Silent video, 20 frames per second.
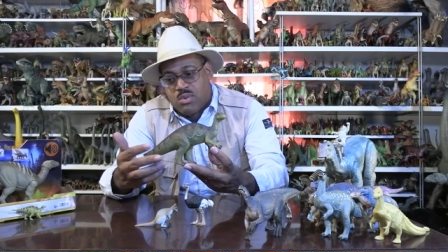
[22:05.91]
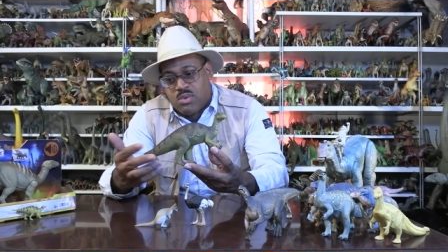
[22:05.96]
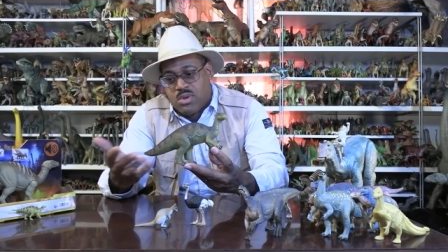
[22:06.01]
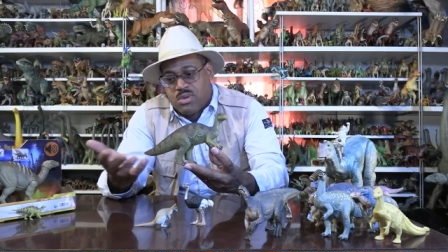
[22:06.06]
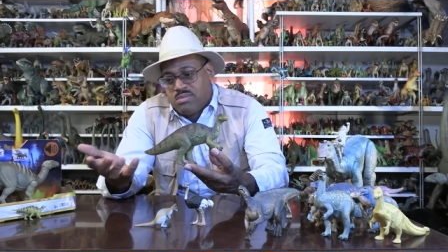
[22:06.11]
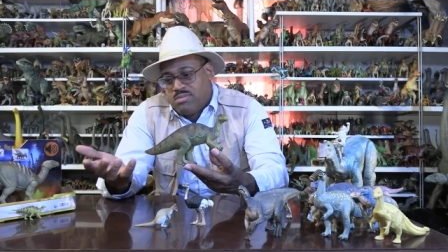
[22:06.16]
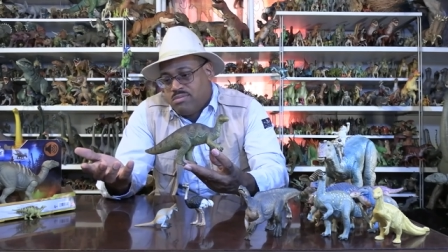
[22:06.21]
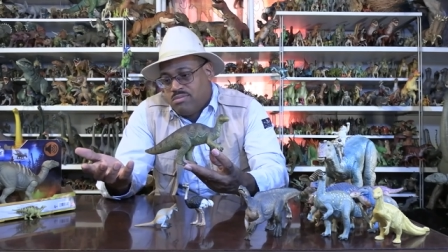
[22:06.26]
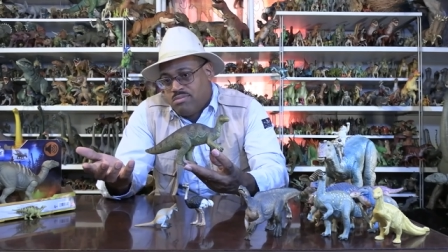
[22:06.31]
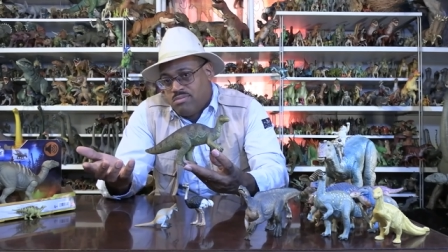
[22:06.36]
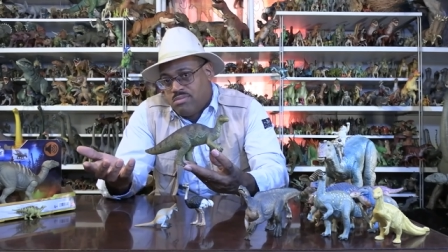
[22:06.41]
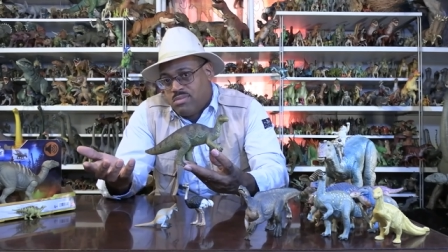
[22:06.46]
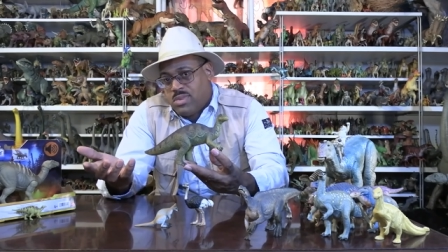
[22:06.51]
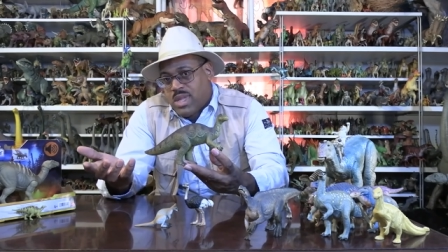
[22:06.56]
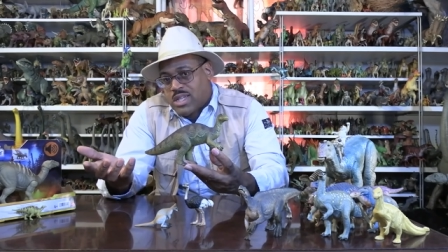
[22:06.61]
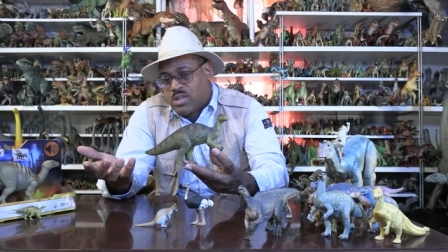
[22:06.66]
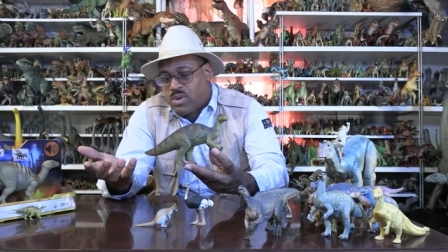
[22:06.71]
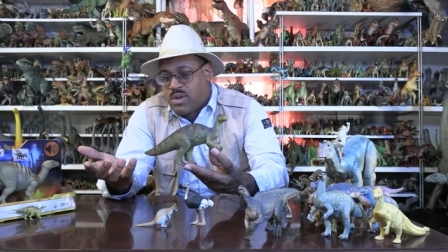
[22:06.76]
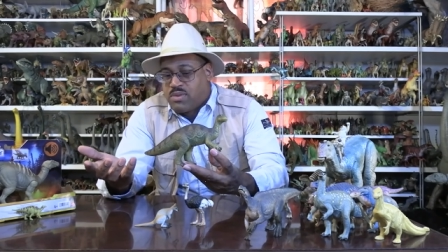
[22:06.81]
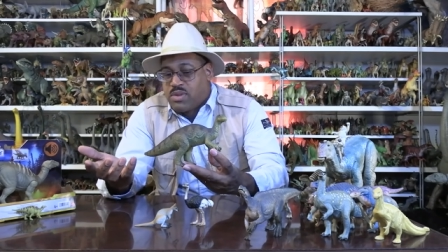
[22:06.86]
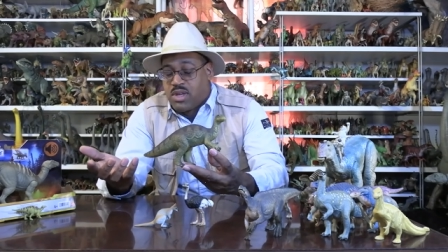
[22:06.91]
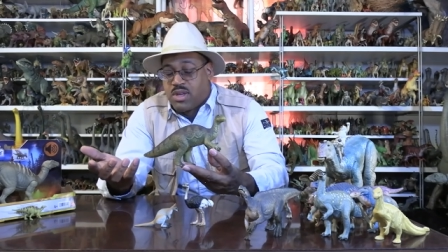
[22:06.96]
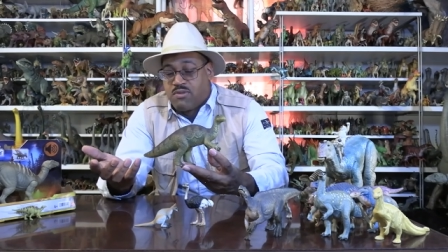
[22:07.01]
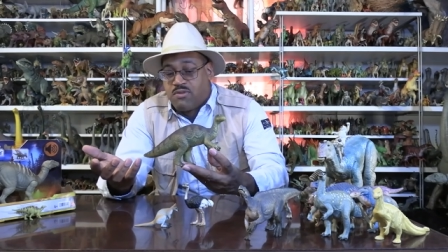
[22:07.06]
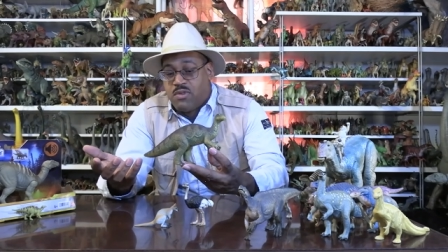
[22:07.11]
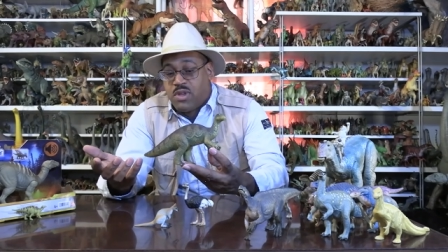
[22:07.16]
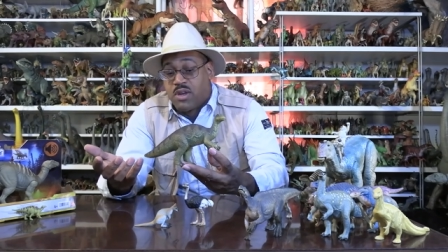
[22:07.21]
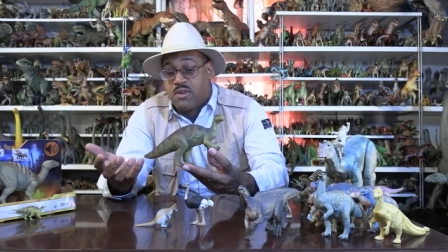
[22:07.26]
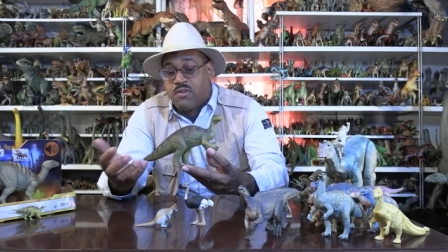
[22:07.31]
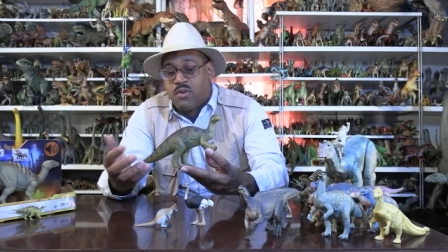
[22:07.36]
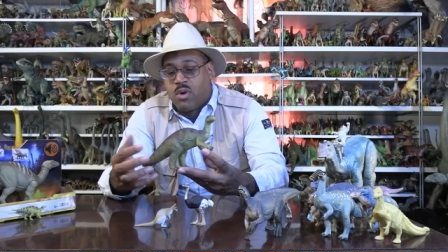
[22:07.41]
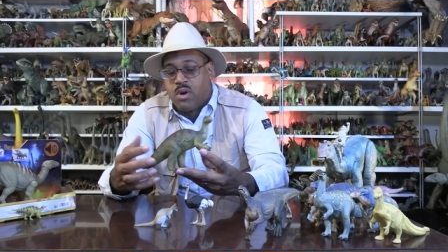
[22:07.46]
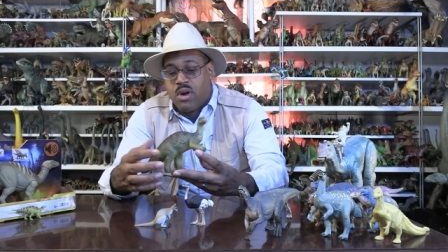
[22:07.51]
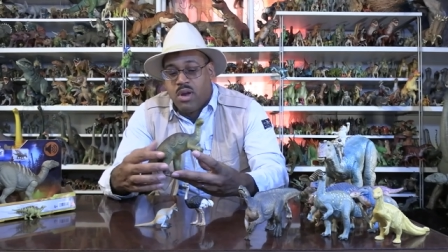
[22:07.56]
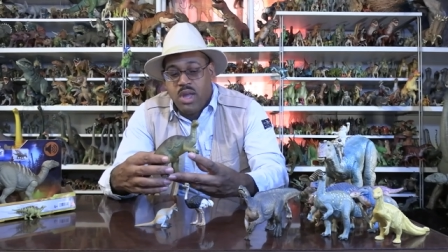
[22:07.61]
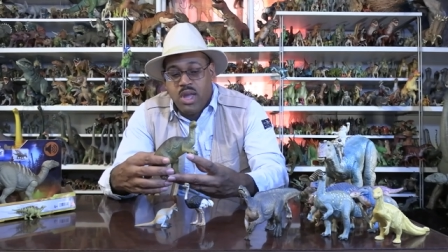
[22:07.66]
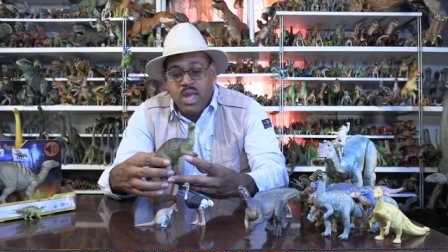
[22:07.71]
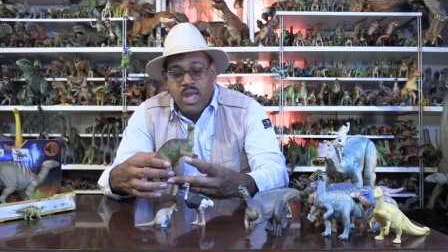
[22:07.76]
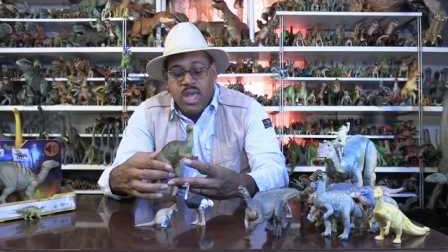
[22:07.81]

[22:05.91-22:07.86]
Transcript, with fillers: well, definitely look look for.